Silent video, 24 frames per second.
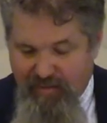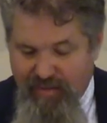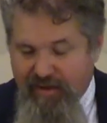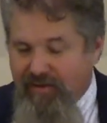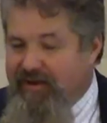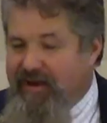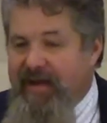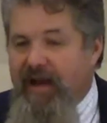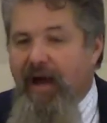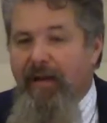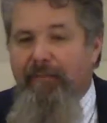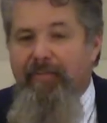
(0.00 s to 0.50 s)
We
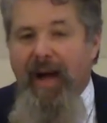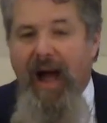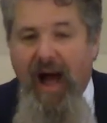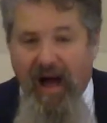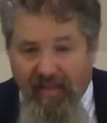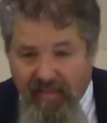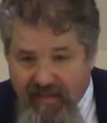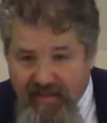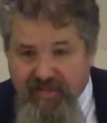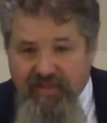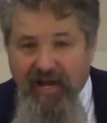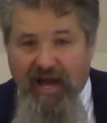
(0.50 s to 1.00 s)
don't need to
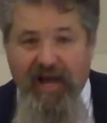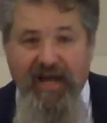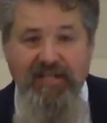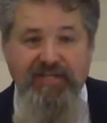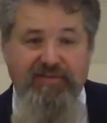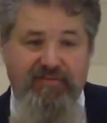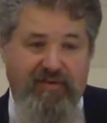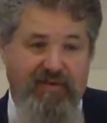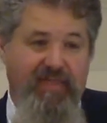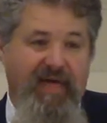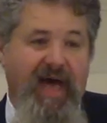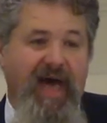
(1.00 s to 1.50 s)

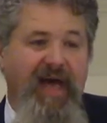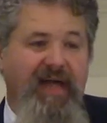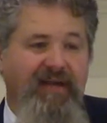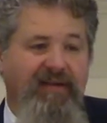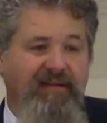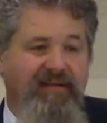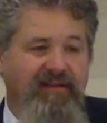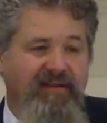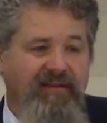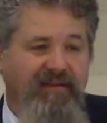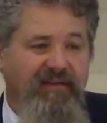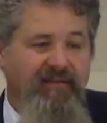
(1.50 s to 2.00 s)
apologize for
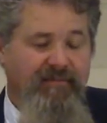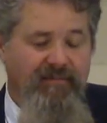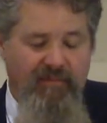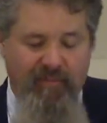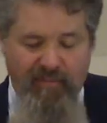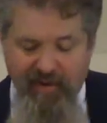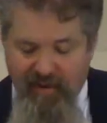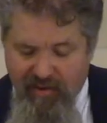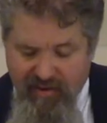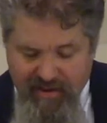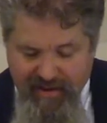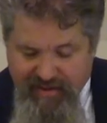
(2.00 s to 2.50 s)
that.
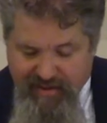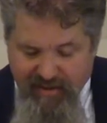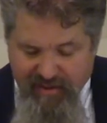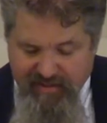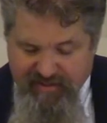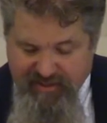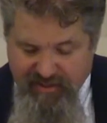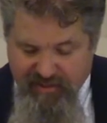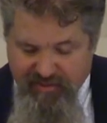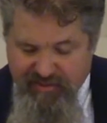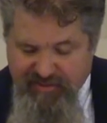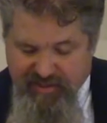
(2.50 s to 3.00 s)
We don't need
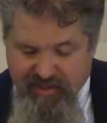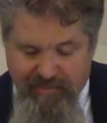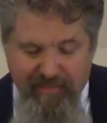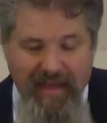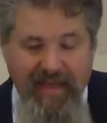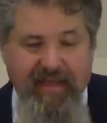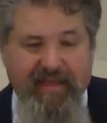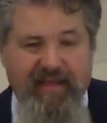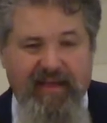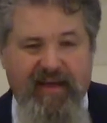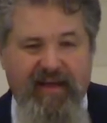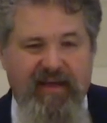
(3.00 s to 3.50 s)
to, to, to
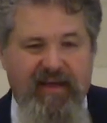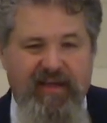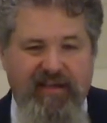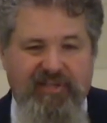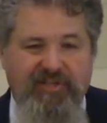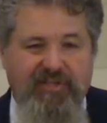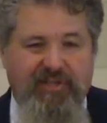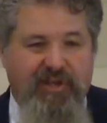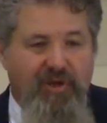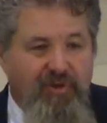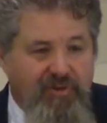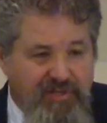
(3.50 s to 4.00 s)
make uh,
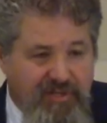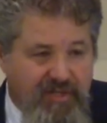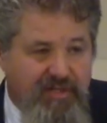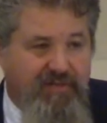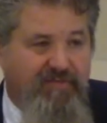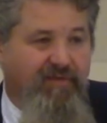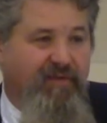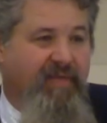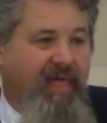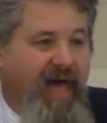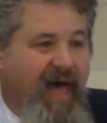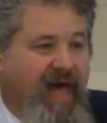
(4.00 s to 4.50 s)

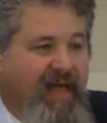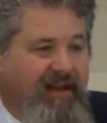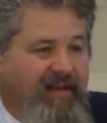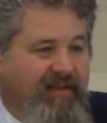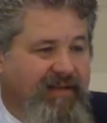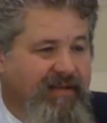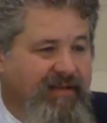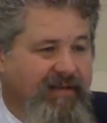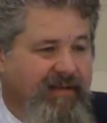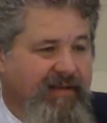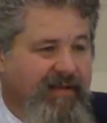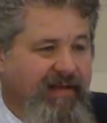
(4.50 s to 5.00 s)
excuses for
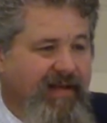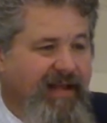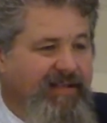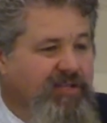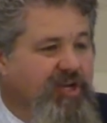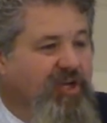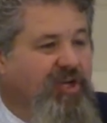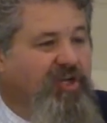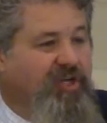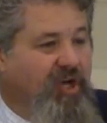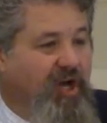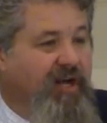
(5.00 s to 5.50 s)
that.
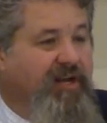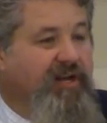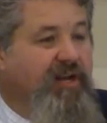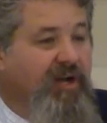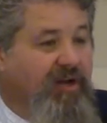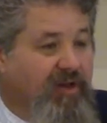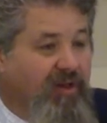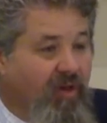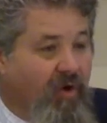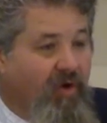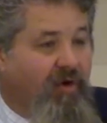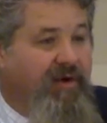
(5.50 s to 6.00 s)
That's a good
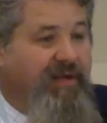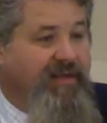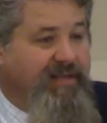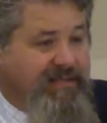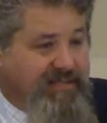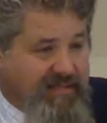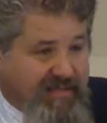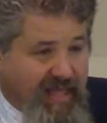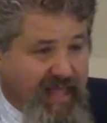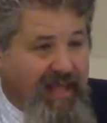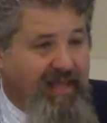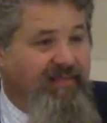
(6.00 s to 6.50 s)
and a
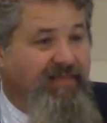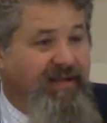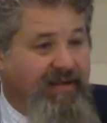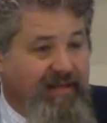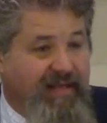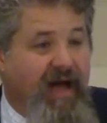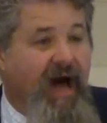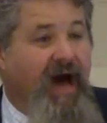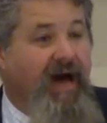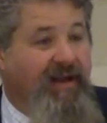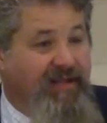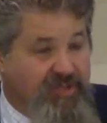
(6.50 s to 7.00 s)
glorious thing
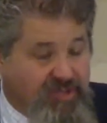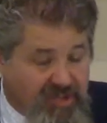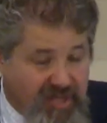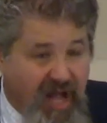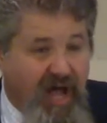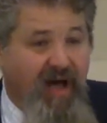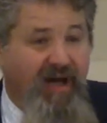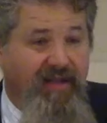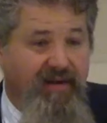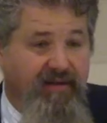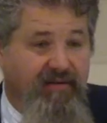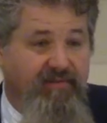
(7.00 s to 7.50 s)
that God has
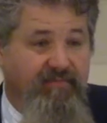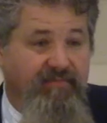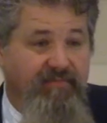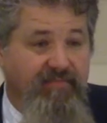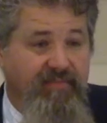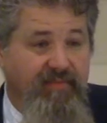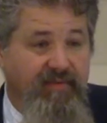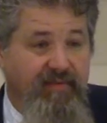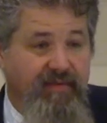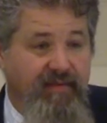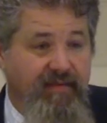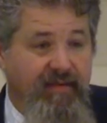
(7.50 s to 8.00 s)
done.
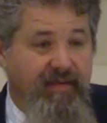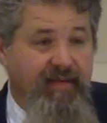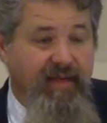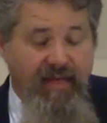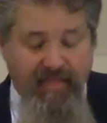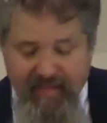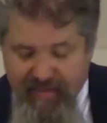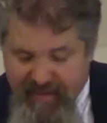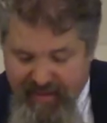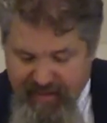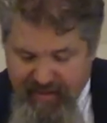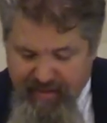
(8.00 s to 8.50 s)

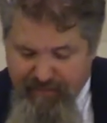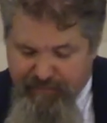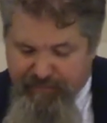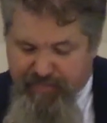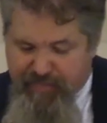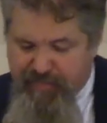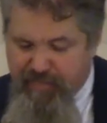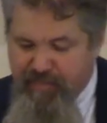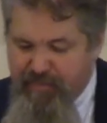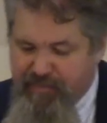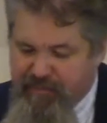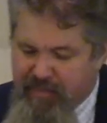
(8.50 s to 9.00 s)

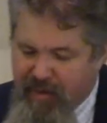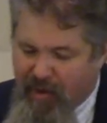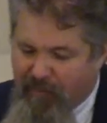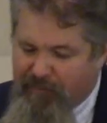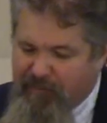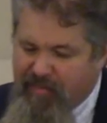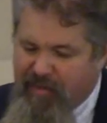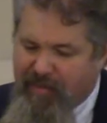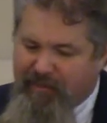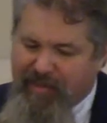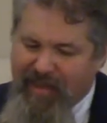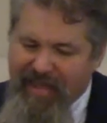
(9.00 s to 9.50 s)

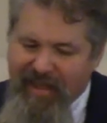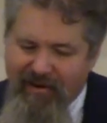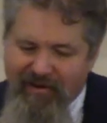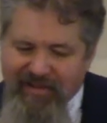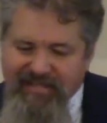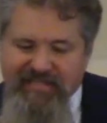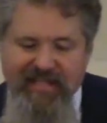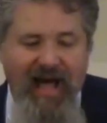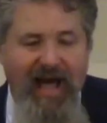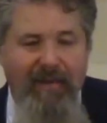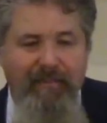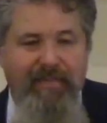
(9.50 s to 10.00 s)

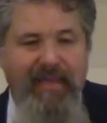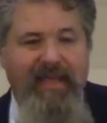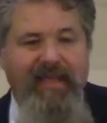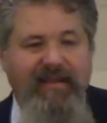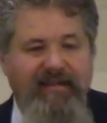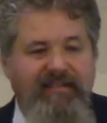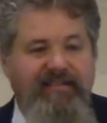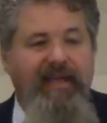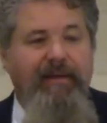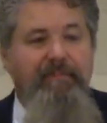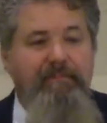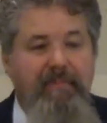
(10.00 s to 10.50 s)
Peter is not
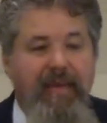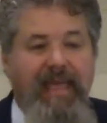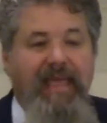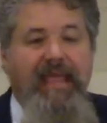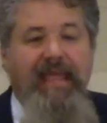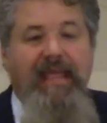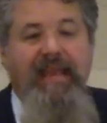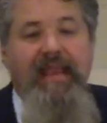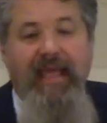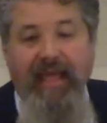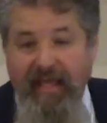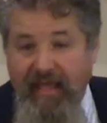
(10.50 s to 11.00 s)
being
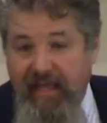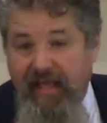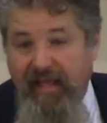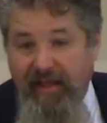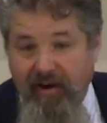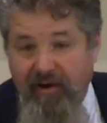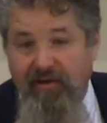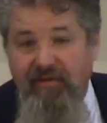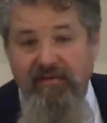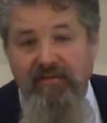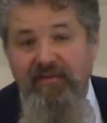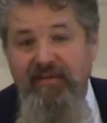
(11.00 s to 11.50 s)
demeaning
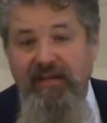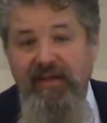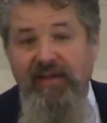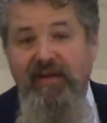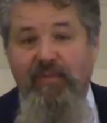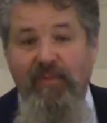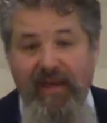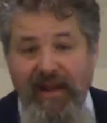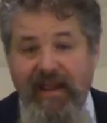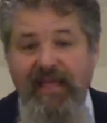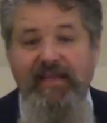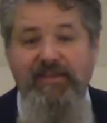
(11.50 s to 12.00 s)
here
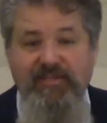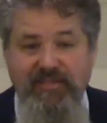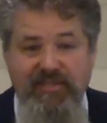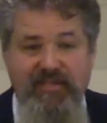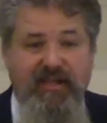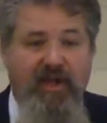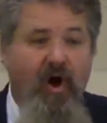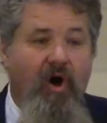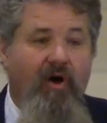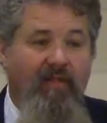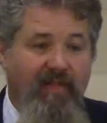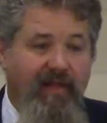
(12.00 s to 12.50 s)
when
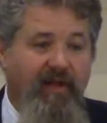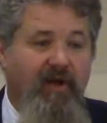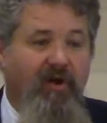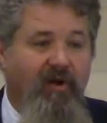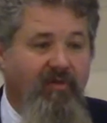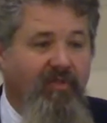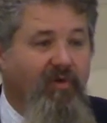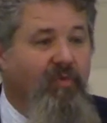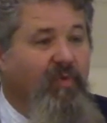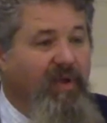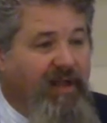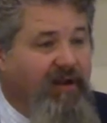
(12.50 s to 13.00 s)
he's calling
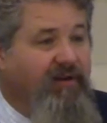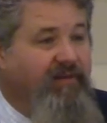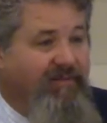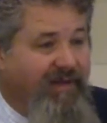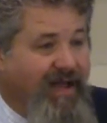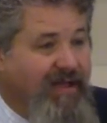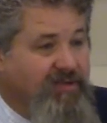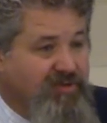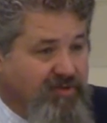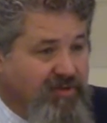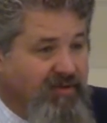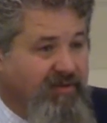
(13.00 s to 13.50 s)
her the weaker
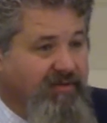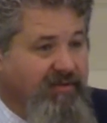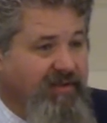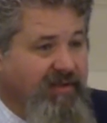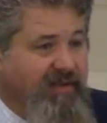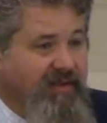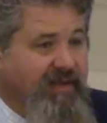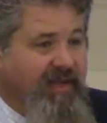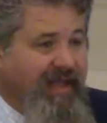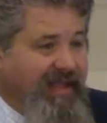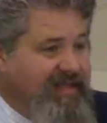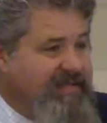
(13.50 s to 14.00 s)
vessel.
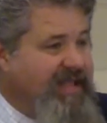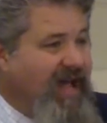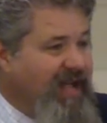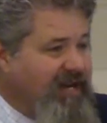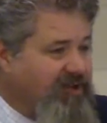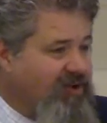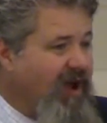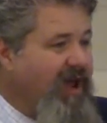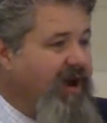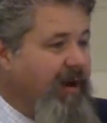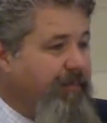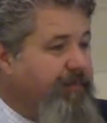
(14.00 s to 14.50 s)
He's
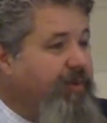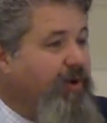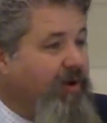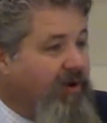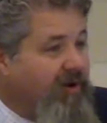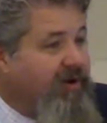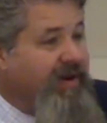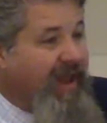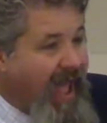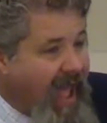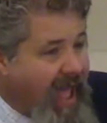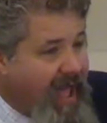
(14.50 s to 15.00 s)
not trying to
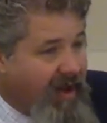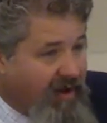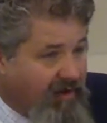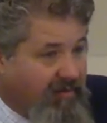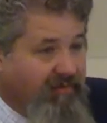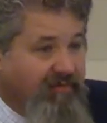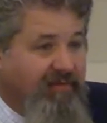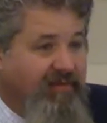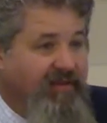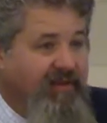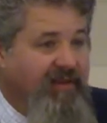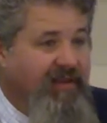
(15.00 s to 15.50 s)
put her
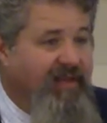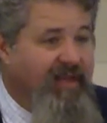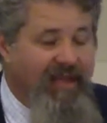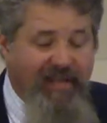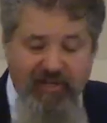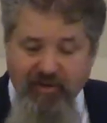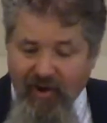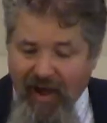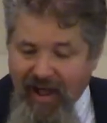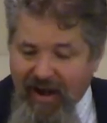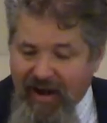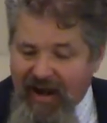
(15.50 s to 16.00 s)
down.
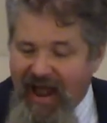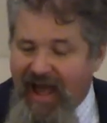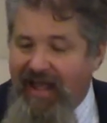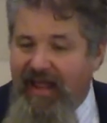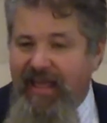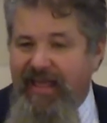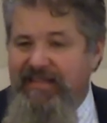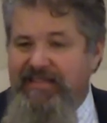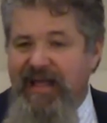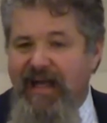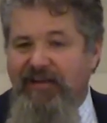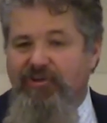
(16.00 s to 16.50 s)
He's, trying
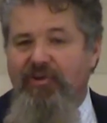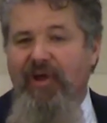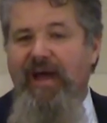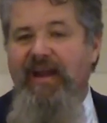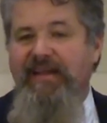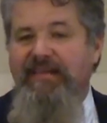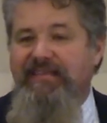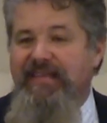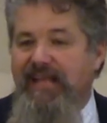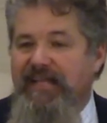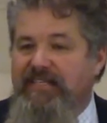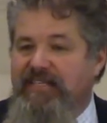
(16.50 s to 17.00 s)
not, he's not
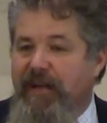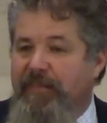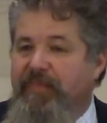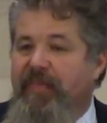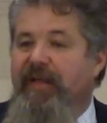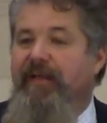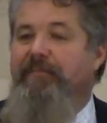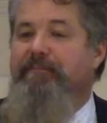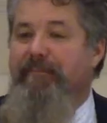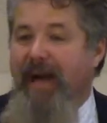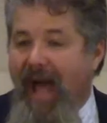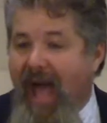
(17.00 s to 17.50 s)
trying to say
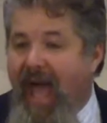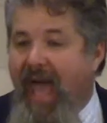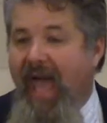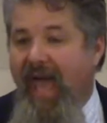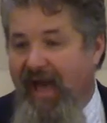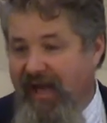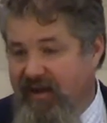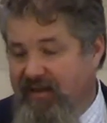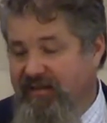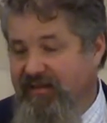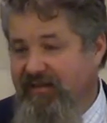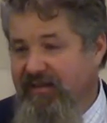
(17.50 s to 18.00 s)
something
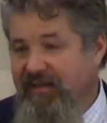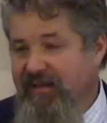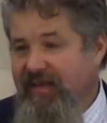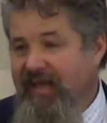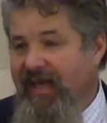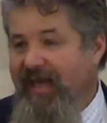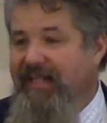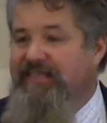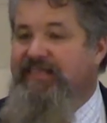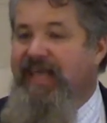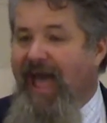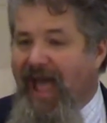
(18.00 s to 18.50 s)
bad.
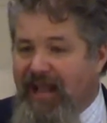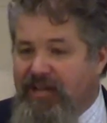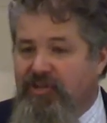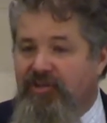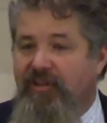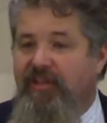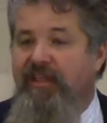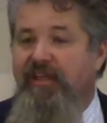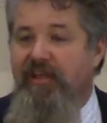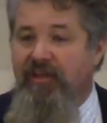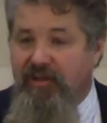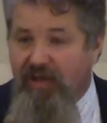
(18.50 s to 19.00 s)
It's
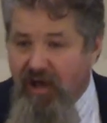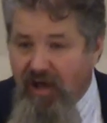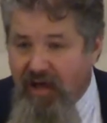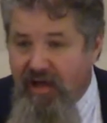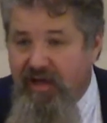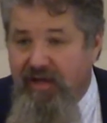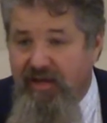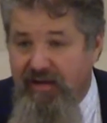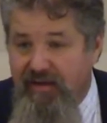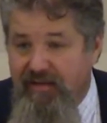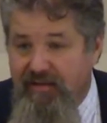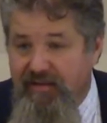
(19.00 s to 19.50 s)
actually
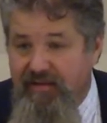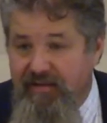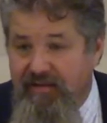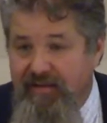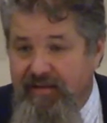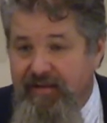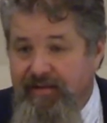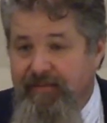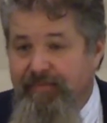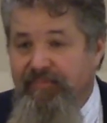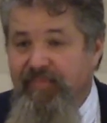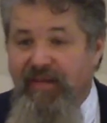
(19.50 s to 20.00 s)
good
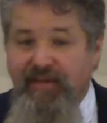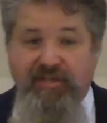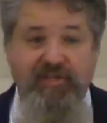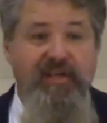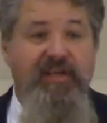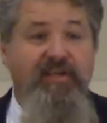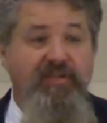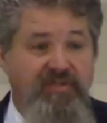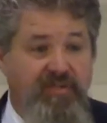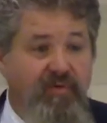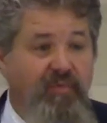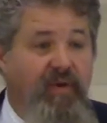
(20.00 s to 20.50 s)
that
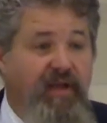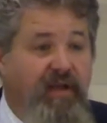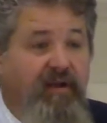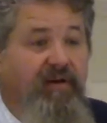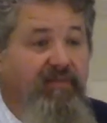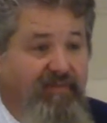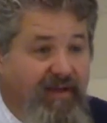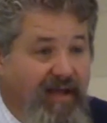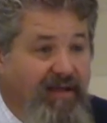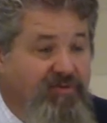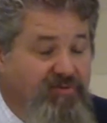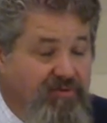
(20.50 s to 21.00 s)
she is the
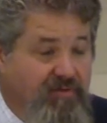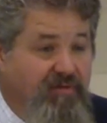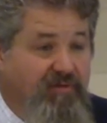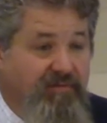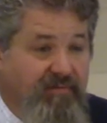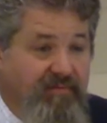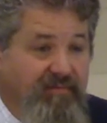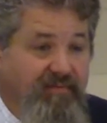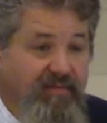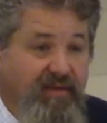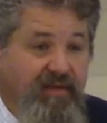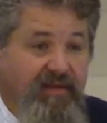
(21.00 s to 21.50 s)
weaker
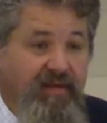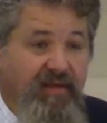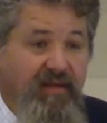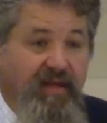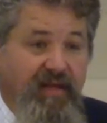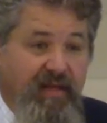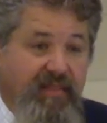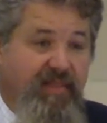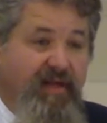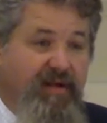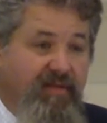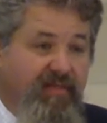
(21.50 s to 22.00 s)
vessel.
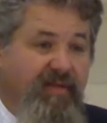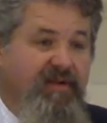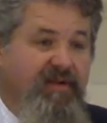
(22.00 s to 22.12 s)
Uh, there,